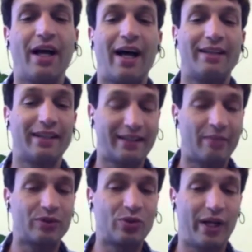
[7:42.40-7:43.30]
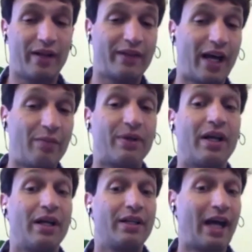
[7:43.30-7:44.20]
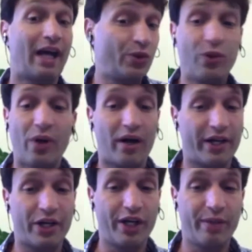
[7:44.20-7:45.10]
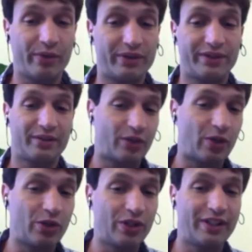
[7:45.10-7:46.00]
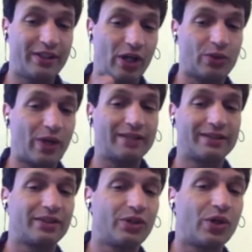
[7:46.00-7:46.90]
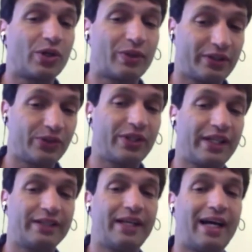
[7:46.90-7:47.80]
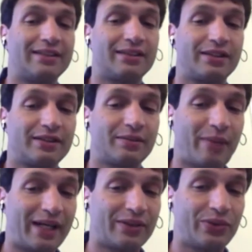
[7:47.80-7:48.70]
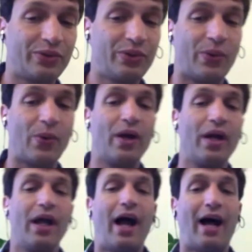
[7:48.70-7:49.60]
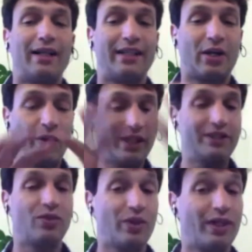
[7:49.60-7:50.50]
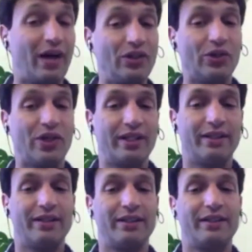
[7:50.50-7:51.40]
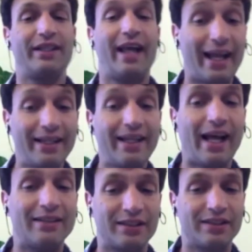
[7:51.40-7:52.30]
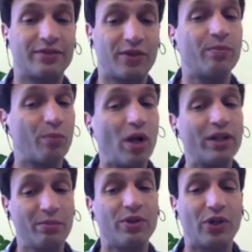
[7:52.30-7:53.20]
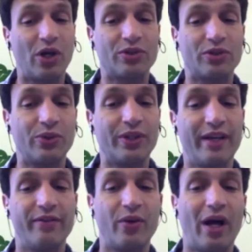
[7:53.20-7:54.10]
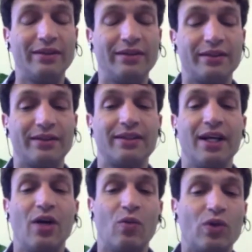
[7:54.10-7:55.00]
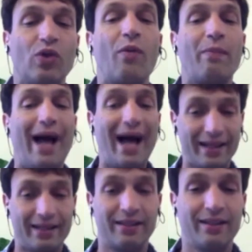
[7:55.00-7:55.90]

uh, that comes to HealthTap. Now you are anonymous. Although the doctor answered your question, you're going to get the answer back to you uh, the question without your identity and the answers from multiple doctors who gave you answers will go back